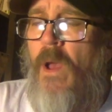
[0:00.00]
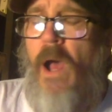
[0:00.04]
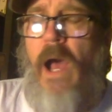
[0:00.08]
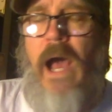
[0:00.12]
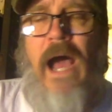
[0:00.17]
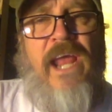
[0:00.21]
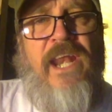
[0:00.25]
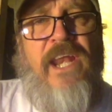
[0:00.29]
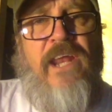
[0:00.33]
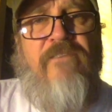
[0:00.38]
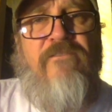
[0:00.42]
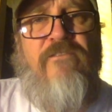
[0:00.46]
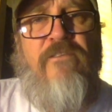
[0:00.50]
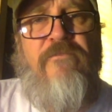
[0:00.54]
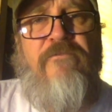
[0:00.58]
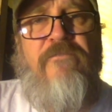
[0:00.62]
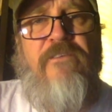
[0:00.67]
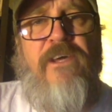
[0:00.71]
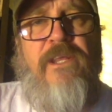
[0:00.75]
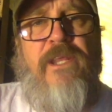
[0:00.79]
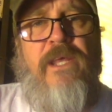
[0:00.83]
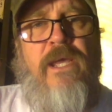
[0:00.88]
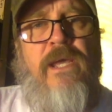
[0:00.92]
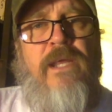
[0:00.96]
I never
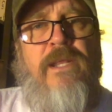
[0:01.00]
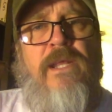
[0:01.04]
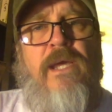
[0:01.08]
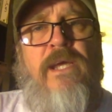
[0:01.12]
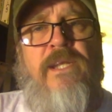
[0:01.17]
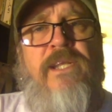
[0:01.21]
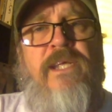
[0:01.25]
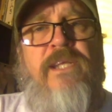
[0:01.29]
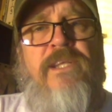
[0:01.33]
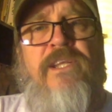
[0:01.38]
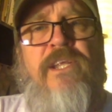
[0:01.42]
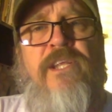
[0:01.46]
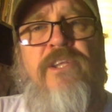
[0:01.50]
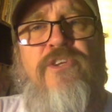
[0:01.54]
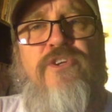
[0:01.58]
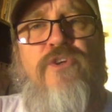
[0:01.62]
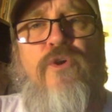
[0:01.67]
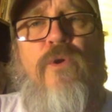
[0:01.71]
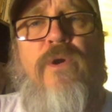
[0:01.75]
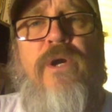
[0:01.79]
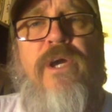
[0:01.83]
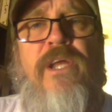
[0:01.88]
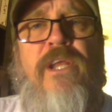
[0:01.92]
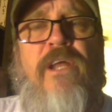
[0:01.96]
fit in. I didn't
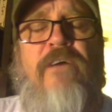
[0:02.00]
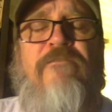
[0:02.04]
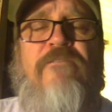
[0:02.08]
enjoy it.